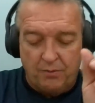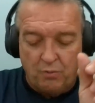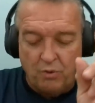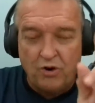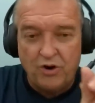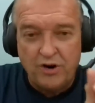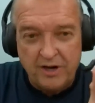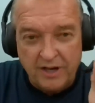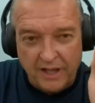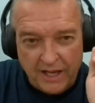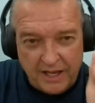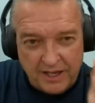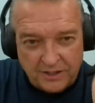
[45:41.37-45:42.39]
The
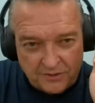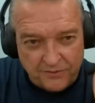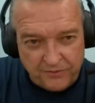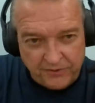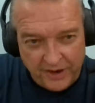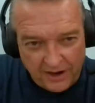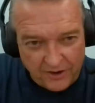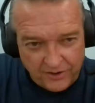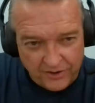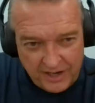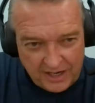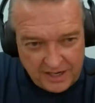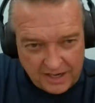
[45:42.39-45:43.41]
word is
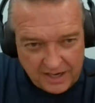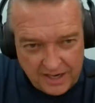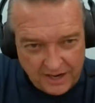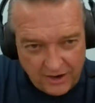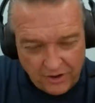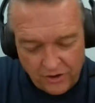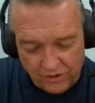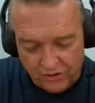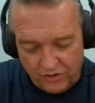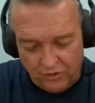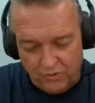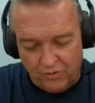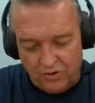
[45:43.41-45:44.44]
very near
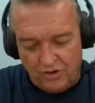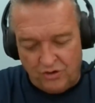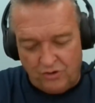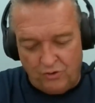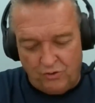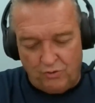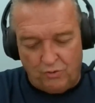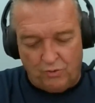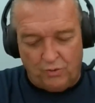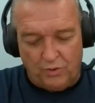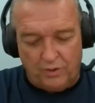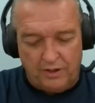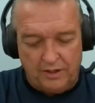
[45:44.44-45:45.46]
to
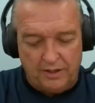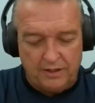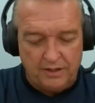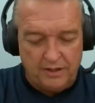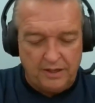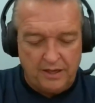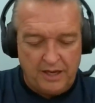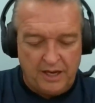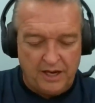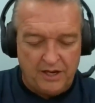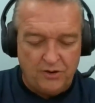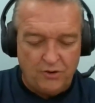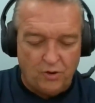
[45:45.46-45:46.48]
you,
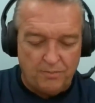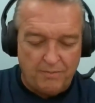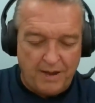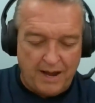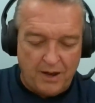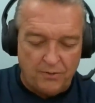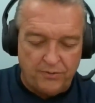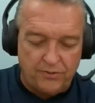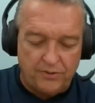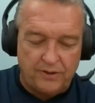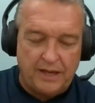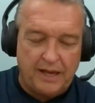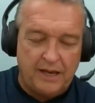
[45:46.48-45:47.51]
in your mouth
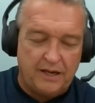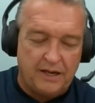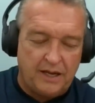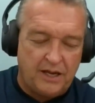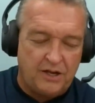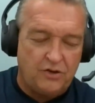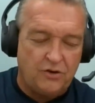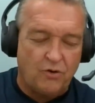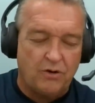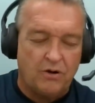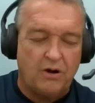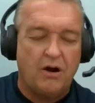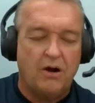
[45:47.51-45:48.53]
and in
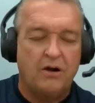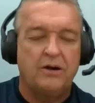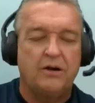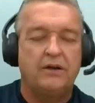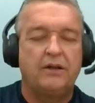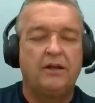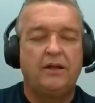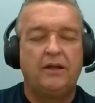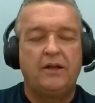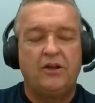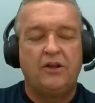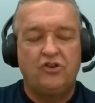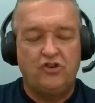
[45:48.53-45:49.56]
your heart,
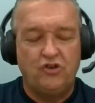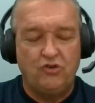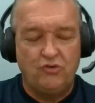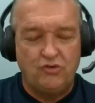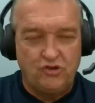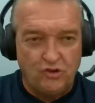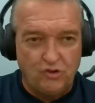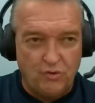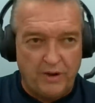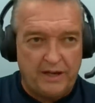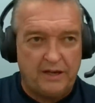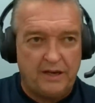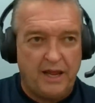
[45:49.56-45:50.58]
to
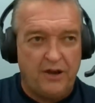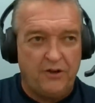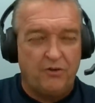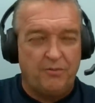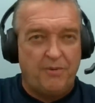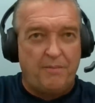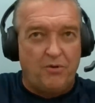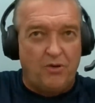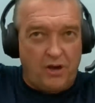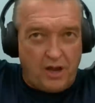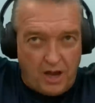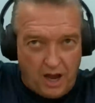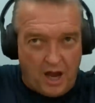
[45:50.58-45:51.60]
do it. And
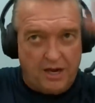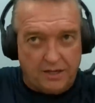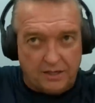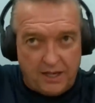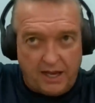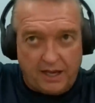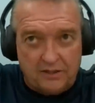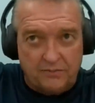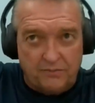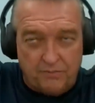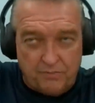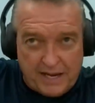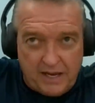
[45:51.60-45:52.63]
remember context,
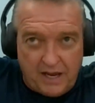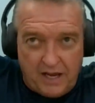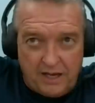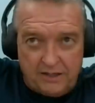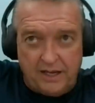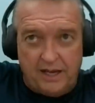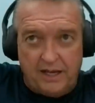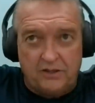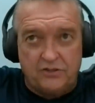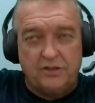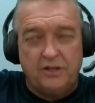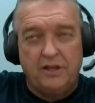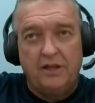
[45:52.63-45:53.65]
big
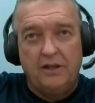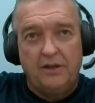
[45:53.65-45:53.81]
context.